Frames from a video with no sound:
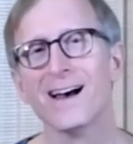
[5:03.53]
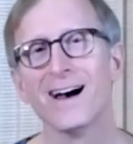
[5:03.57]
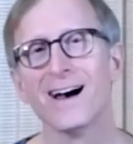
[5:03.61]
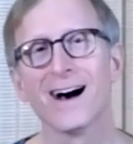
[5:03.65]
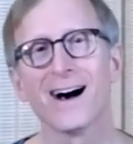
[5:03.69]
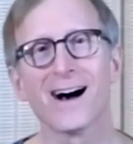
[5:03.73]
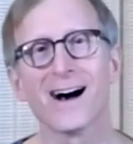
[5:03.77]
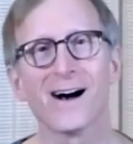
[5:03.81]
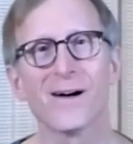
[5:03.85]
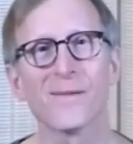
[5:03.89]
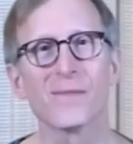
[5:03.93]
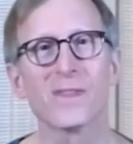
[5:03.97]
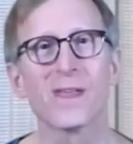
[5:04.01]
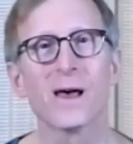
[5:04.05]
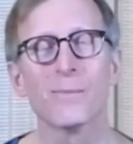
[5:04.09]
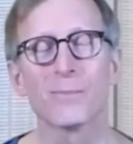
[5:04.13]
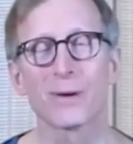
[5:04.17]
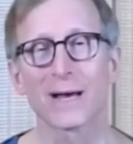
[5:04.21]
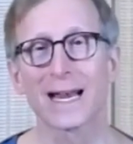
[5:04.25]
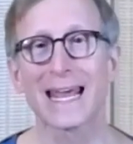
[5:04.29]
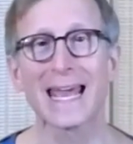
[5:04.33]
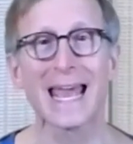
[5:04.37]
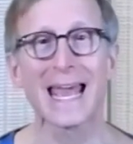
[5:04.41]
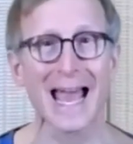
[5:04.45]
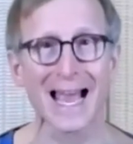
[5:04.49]
Um,
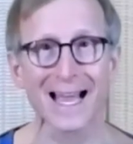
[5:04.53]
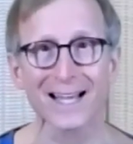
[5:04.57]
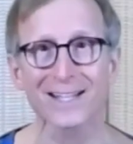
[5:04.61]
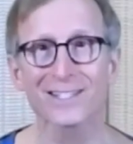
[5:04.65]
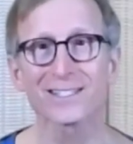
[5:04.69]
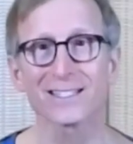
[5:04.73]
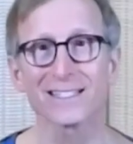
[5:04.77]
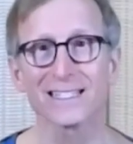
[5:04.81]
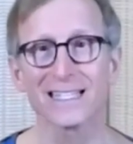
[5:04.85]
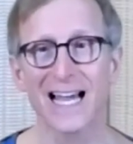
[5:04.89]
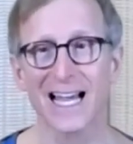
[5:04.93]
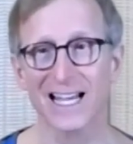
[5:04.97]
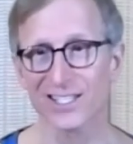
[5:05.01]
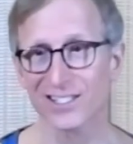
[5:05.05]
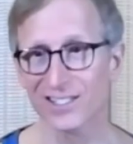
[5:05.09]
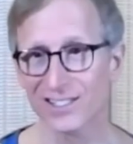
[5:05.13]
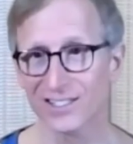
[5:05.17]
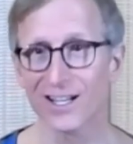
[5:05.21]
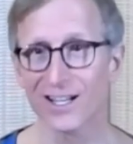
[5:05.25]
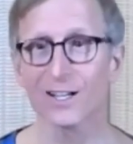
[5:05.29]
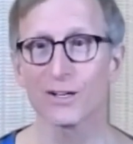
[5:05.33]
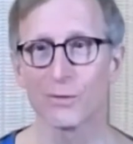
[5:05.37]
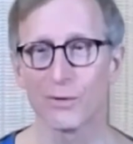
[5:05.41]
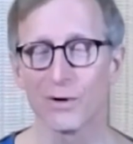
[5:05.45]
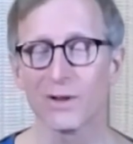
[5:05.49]
but I actually I
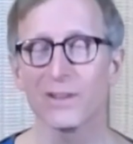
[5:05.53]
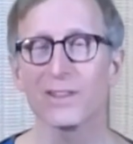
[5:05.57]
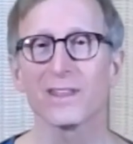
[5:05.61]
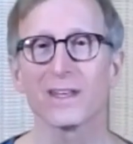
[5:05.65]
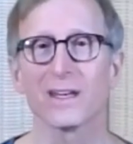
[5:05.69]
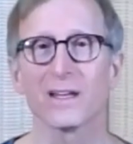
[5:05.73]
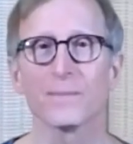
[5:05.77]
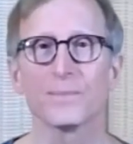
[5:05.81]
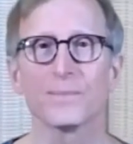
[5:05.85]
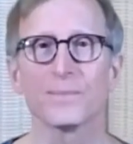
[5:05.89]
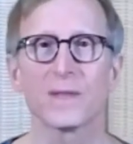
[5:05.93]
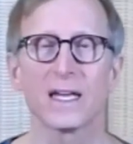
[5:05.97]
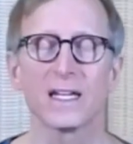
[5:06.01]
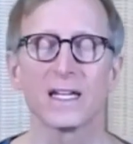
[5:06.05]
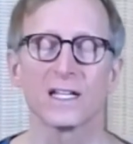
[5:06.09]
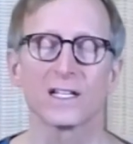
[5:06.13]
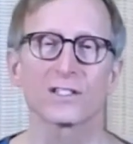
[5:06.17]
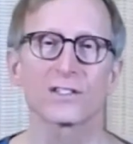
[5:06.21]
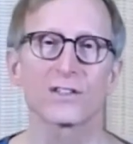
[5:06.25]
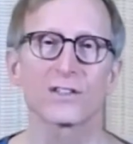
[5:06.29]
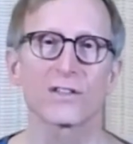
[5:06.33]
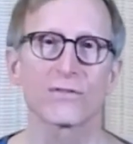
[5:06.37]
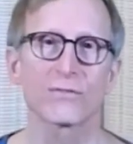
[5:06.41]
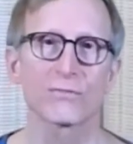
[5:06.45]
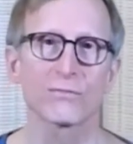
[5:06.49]
stuck with it, and
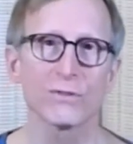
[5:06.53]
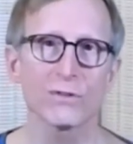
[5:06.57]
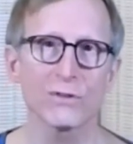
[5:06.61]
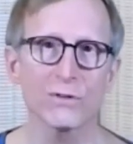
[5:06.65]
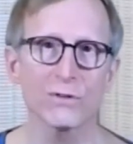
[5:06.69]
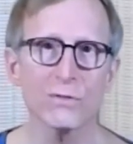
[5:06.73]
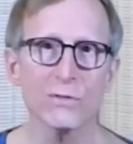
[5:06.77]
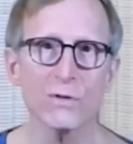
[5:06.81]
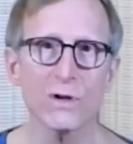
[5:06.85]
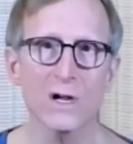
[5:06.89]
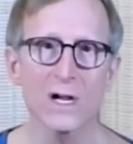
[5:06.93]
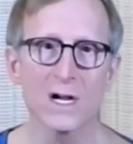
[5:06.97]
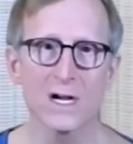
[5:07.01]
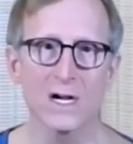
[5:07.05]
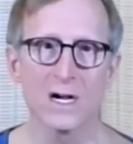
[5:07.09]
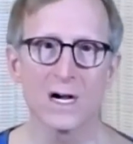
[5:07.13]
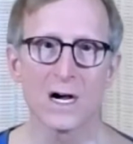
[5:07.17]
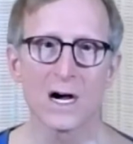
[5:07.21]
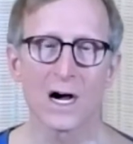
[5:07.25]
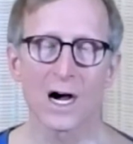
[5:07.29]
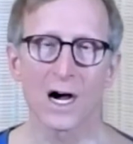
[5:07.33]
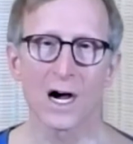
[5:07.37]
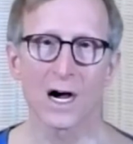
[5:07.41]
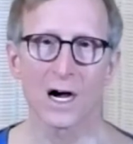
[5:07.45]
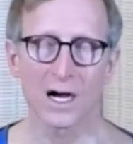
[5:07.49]
it's through
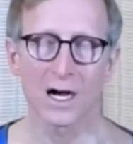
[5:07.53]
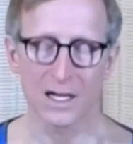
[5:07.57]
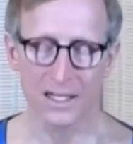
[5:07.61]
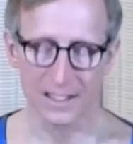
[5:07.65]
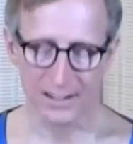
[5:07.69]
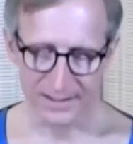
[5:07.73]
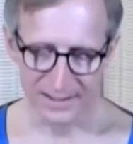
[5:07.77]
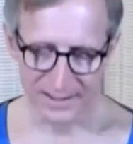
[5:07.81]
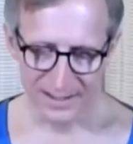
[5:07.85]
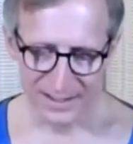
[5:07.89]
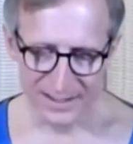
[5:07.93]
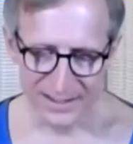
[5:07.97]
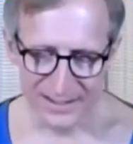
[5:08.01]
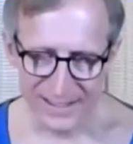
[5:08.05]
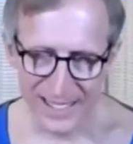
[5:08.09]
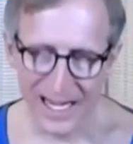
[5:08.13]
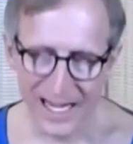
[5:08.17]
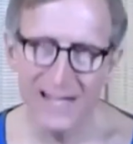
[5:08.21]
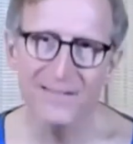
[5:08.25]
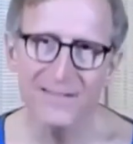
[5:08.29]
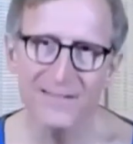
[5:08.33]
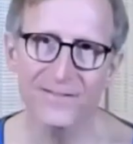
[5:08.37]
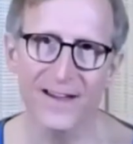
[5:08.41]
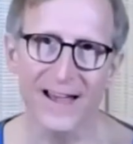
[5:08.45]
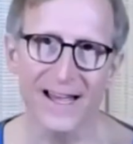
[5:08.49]
uh,
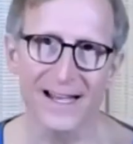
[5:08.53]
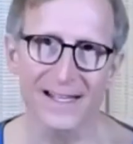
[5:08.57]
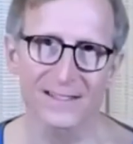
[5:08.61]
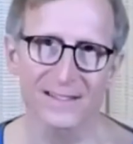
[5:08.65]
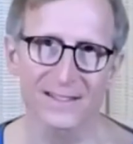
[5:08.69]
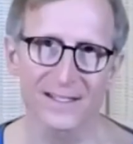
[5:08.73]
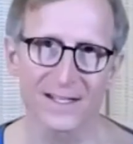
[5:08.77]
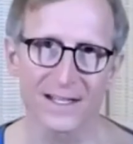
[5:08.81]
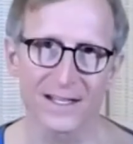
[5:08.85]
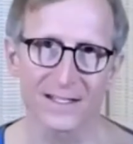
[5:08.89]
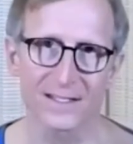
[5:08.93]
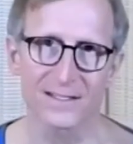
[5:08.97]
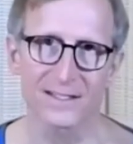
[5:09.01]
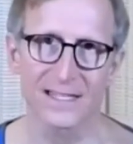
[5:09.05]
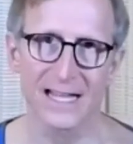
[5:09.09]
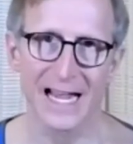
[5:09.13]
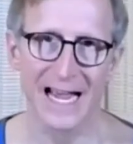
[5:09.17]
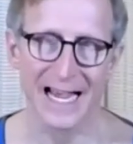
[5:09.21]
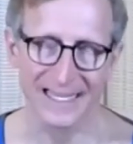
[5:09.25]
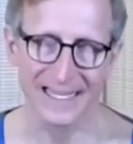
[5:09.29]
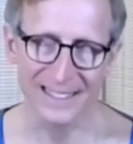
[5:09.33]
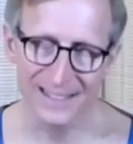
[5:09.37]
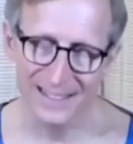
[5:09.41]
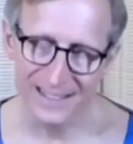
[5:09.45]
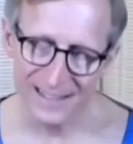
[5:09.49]
steadfastness that
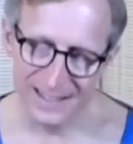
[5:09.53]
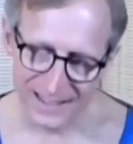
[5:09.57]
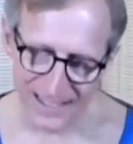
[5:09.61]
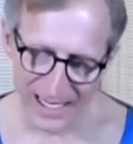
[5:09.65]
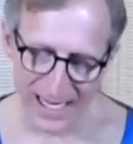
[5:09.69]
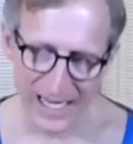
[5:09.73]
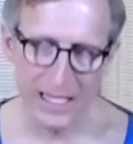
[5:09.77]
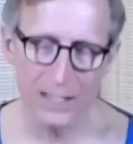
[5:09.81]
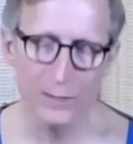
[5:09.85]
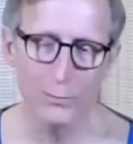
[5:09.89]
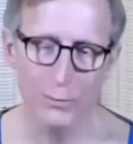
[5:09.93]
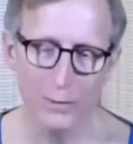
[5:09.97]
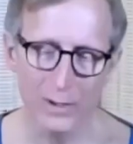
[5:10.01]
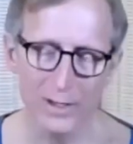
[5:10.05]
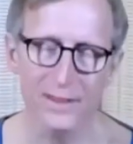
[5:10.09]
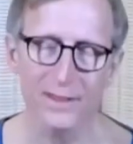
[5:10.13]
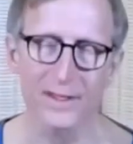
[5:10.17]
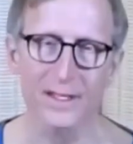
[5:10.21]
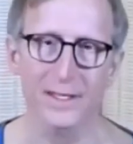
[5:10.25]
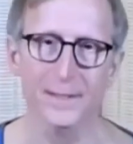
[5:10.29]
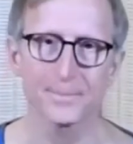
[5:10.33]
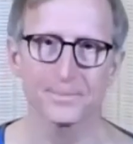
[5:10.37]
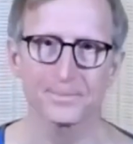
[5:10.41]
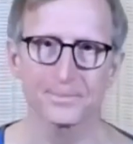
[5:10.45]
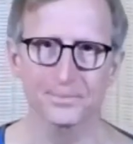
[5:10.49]
I stayed with
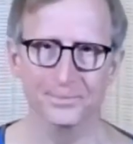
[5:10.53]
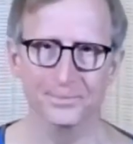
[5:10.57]
it